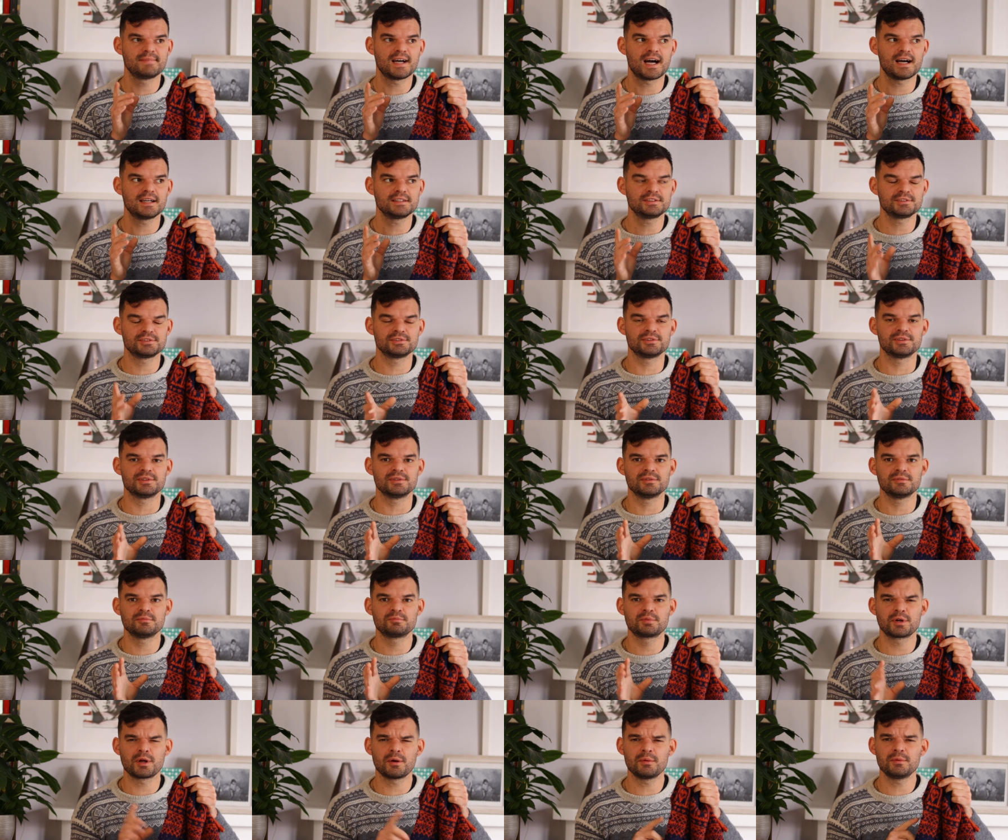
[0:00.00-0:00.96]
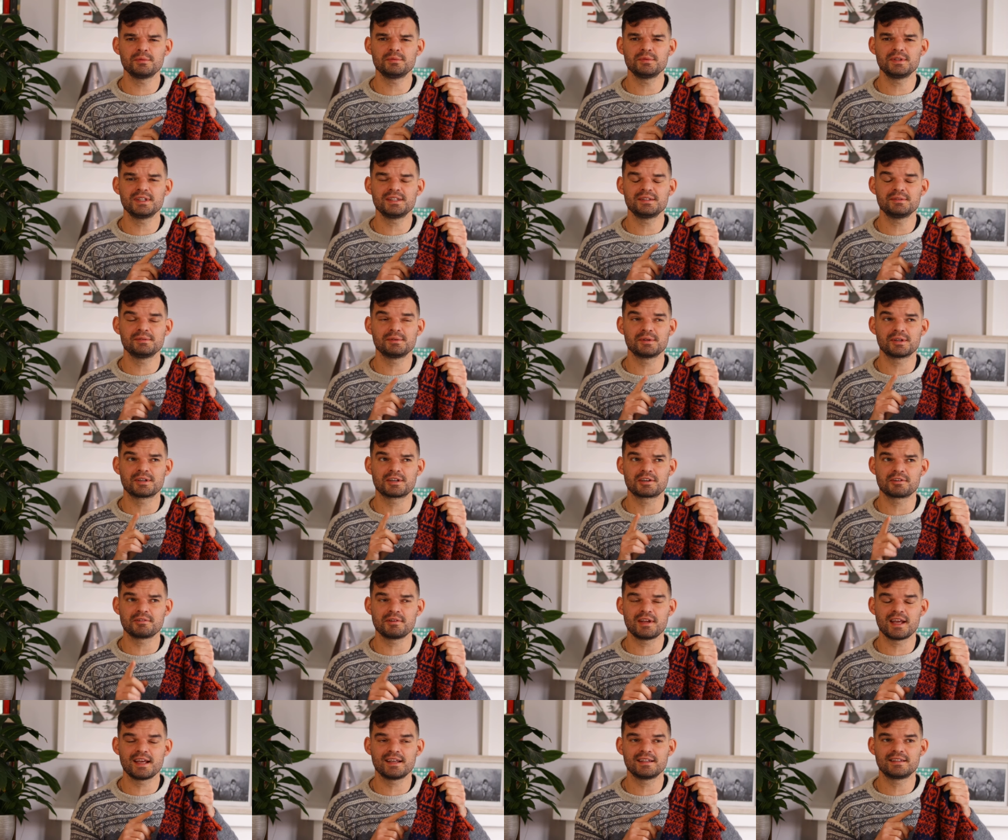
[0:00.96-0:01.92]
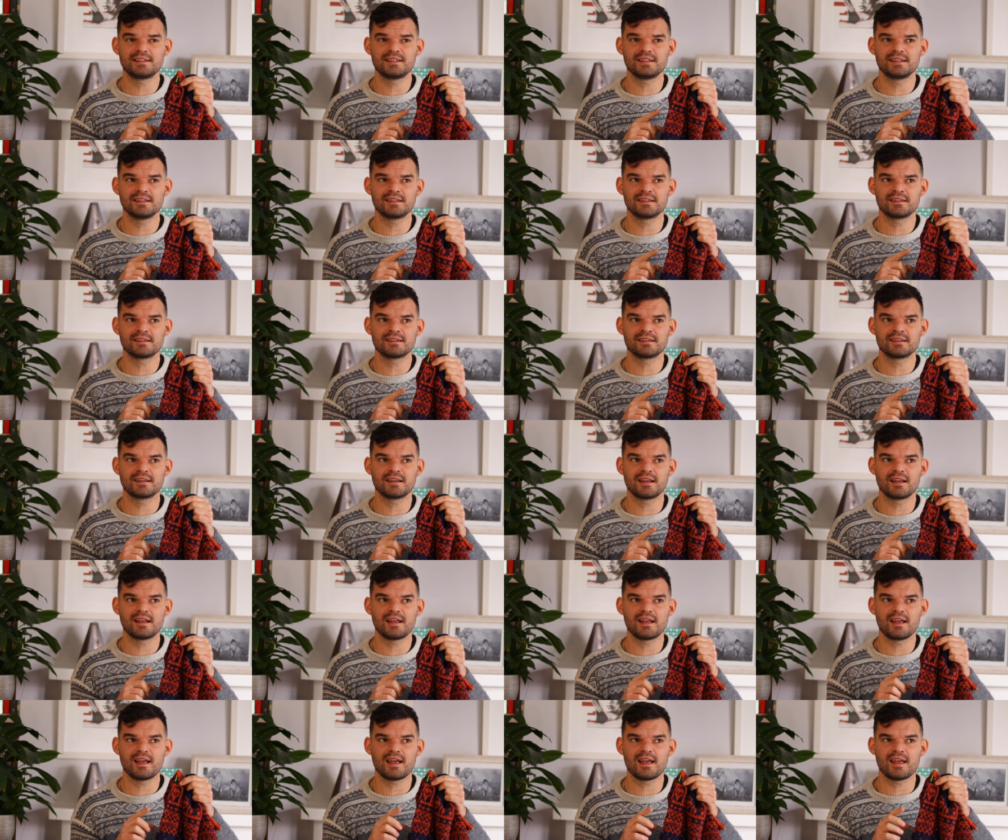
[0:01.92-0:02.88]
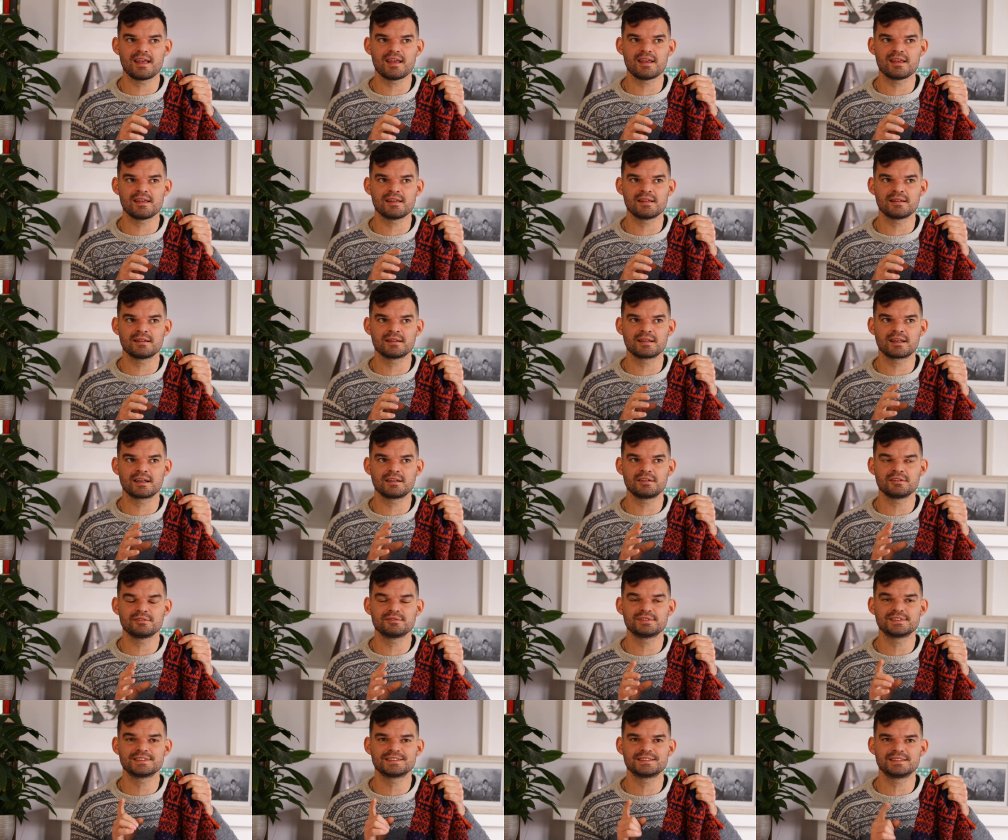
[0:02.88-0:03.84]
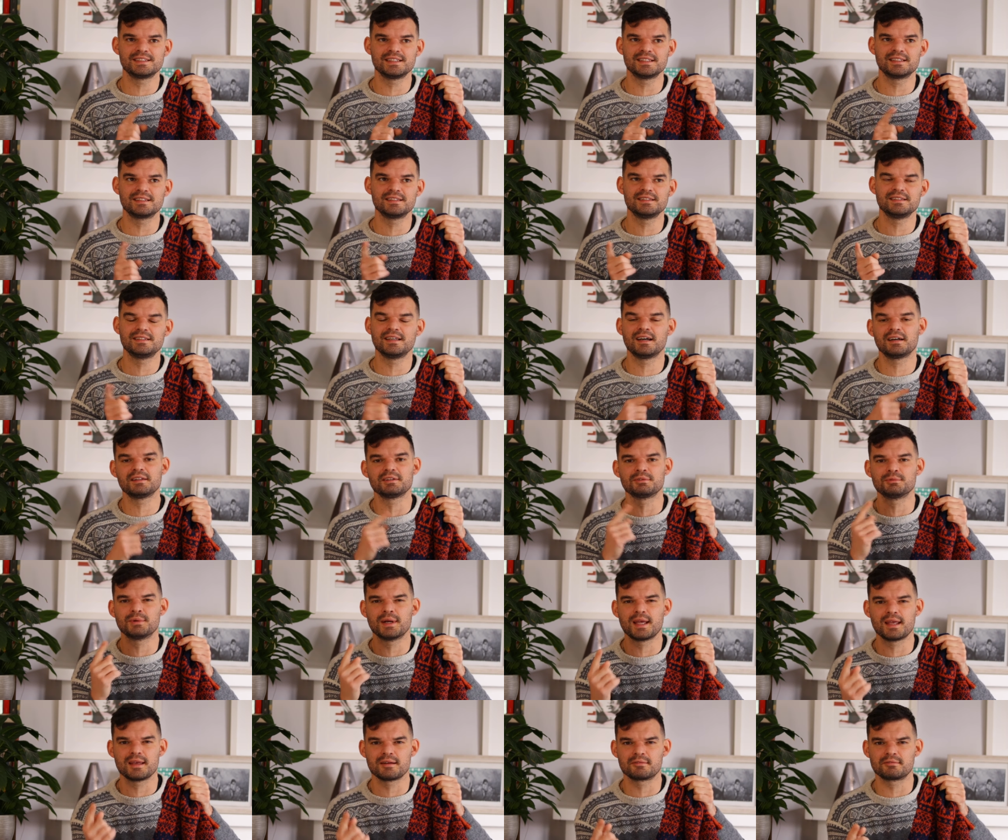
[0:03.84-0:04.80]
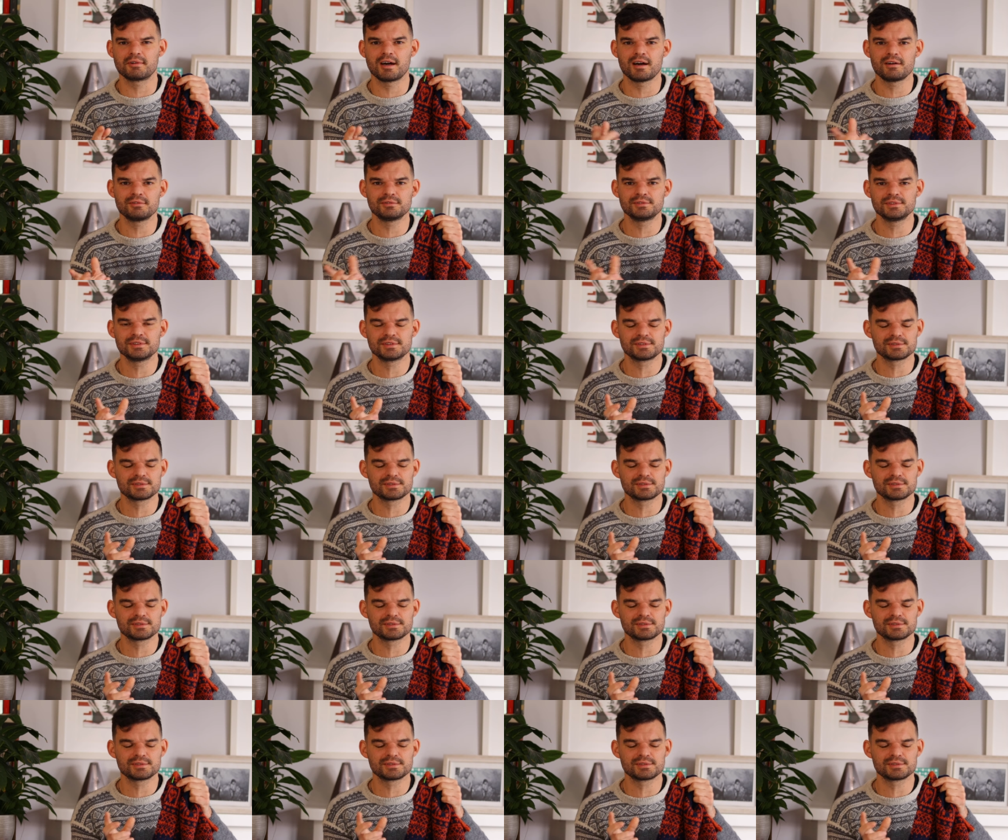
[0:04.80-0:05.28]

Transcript: I don't know, probably creating a kind of steeking the other way around.